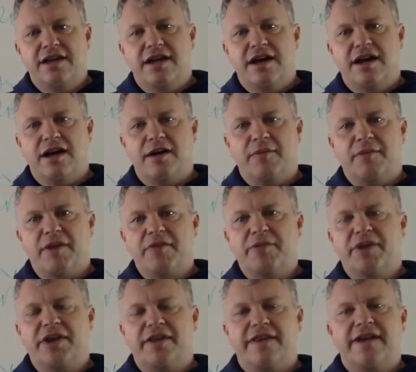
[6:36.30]
I've
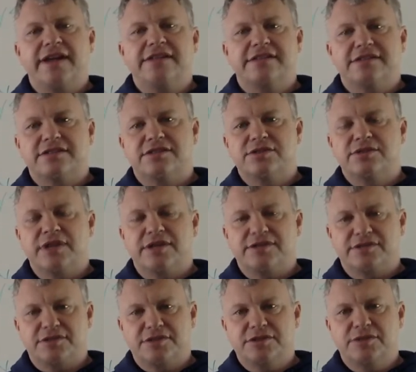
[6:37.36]
been online since
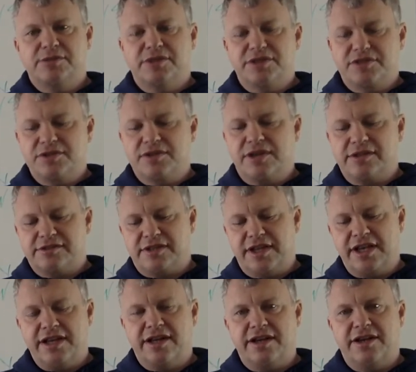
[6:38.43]
2002, but in
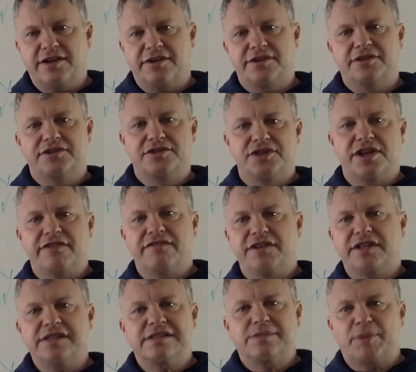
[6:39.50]
2008 I entered the
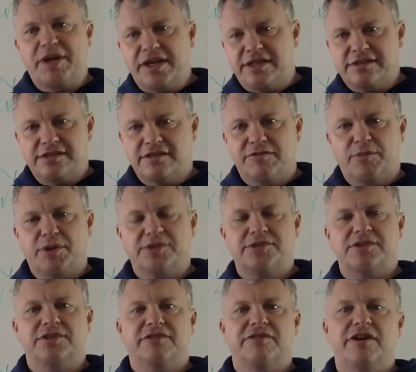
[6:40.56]
JV space of
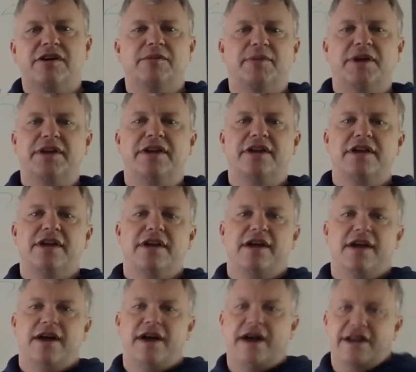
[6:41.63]
personal development.
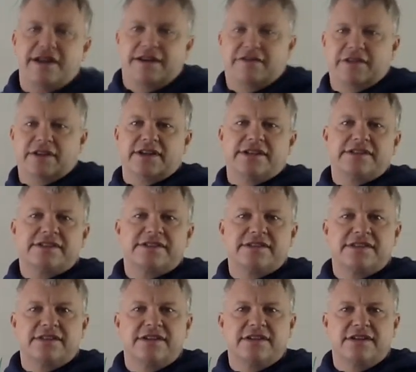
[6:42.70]
I didn't have a
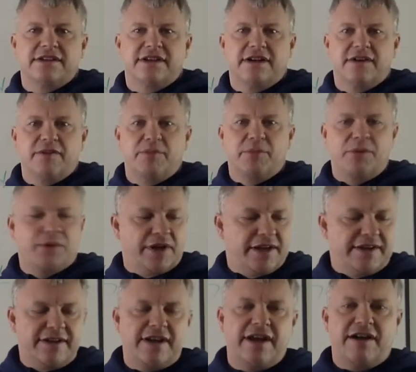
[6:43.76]
list, but what I
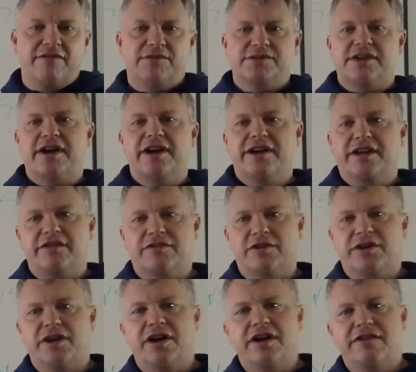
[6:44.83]
did have was a high
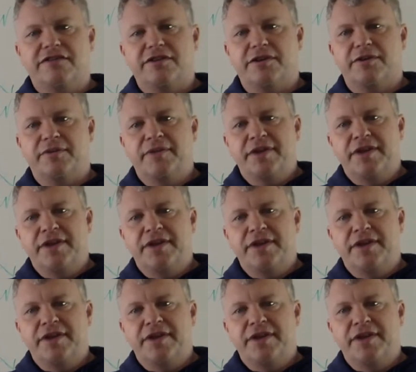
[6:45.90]
converting offer.